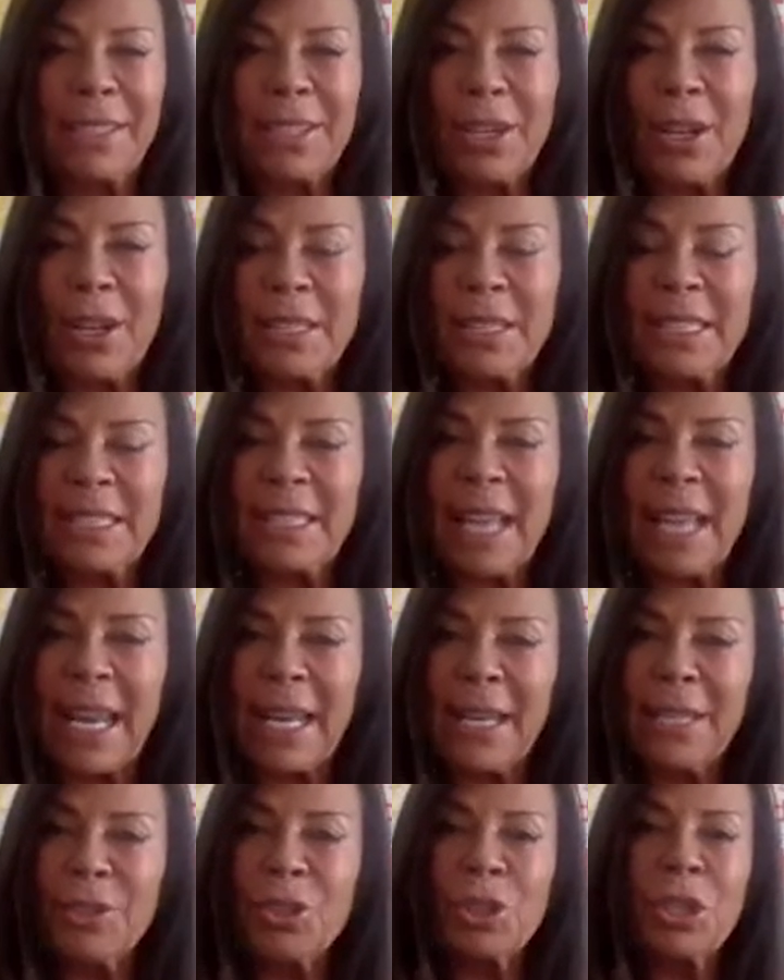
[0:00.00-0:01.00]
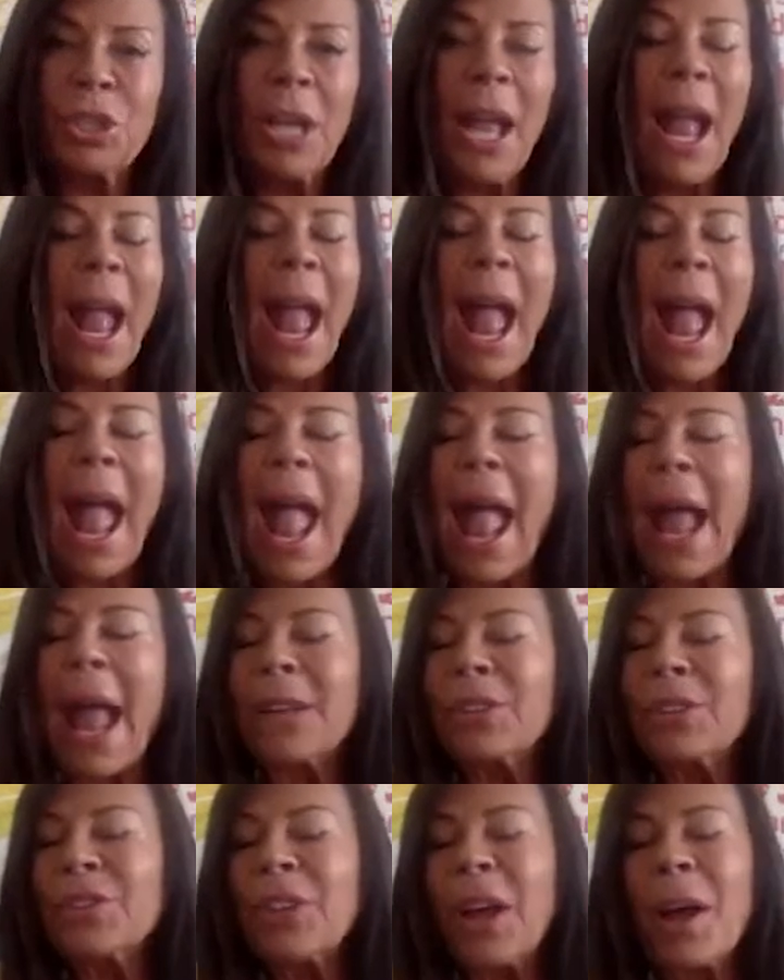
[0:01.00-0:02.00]
it on stage,
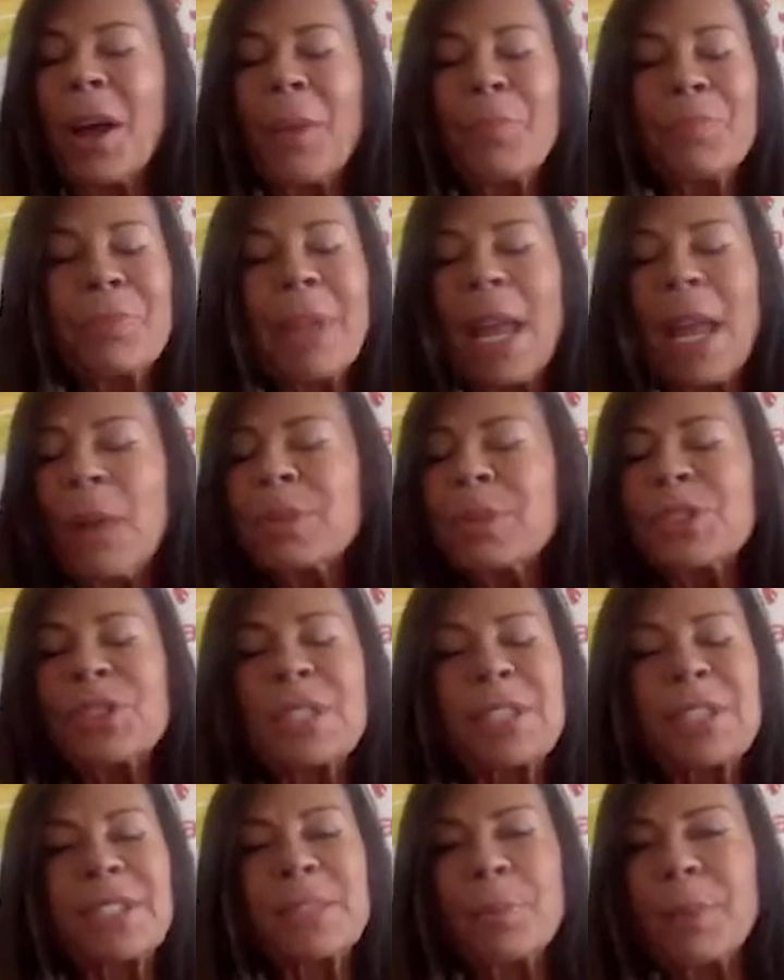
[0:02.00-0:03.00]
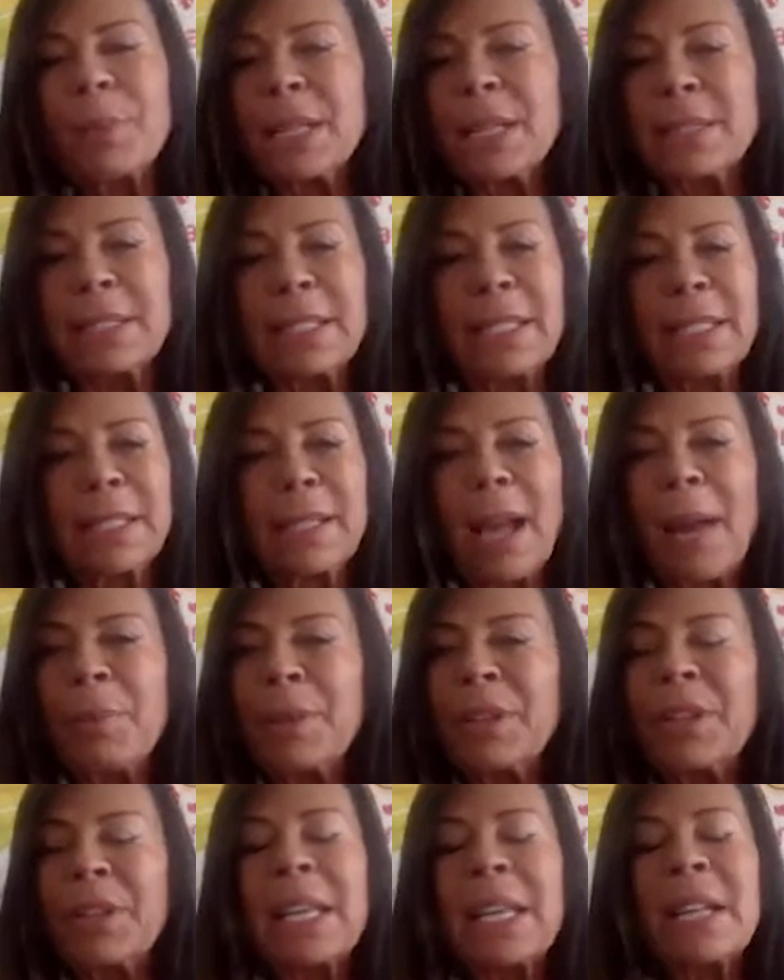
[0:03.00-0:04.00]
and it was just amazing. I
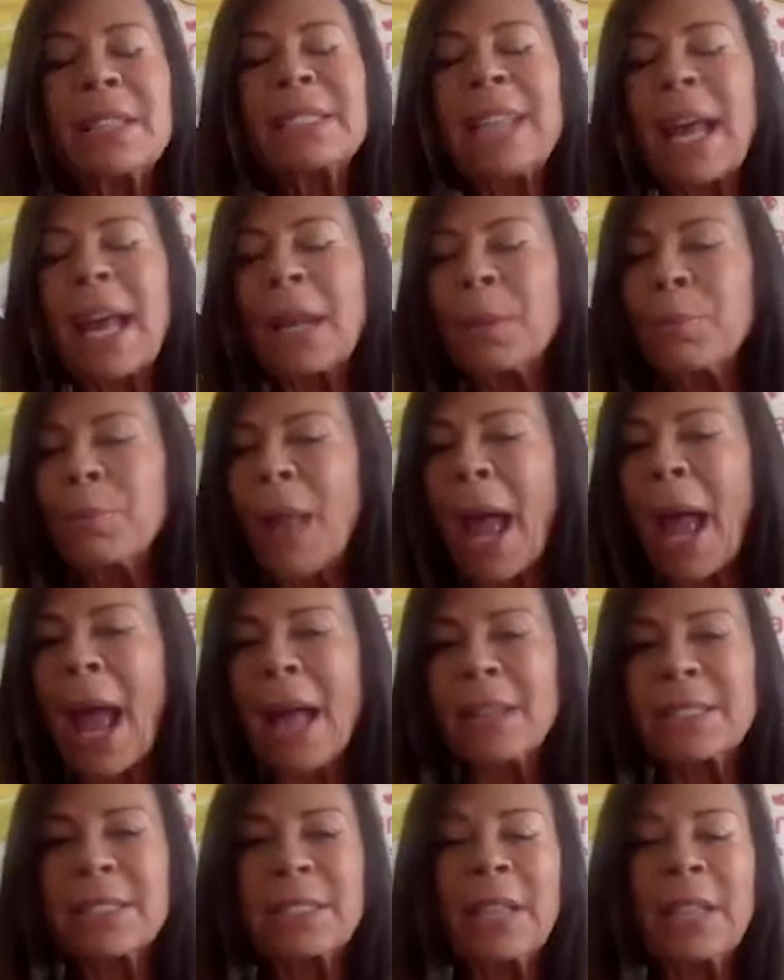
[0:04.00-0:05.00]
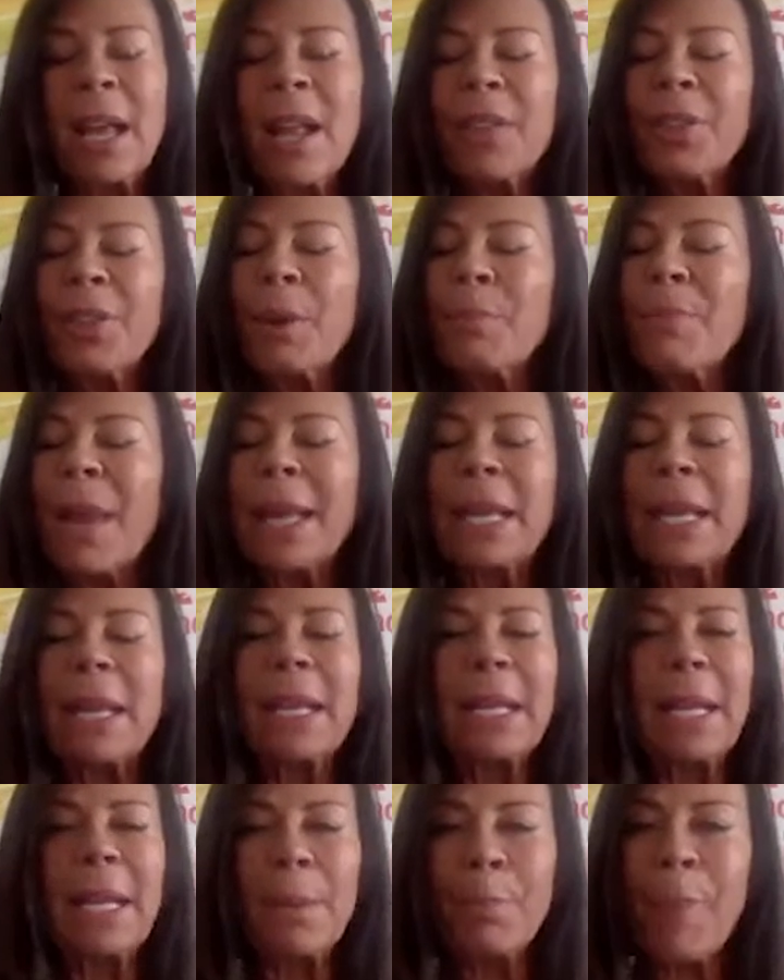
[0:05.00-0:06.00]
mean, the kids had a blast. They're making
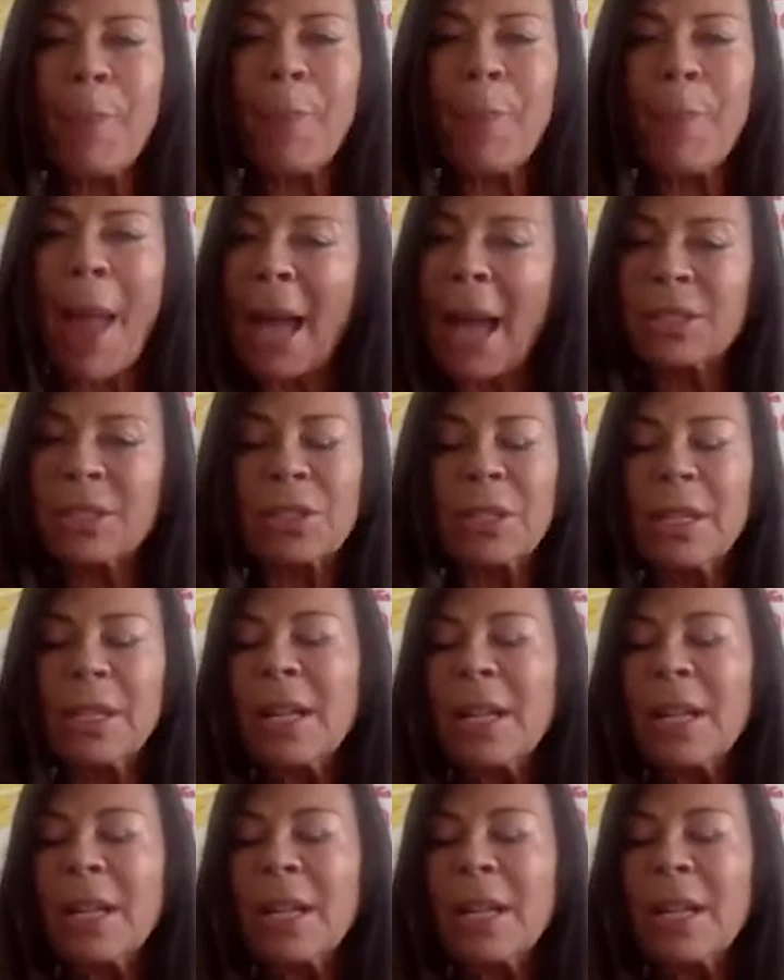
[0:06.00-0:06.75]
an impact.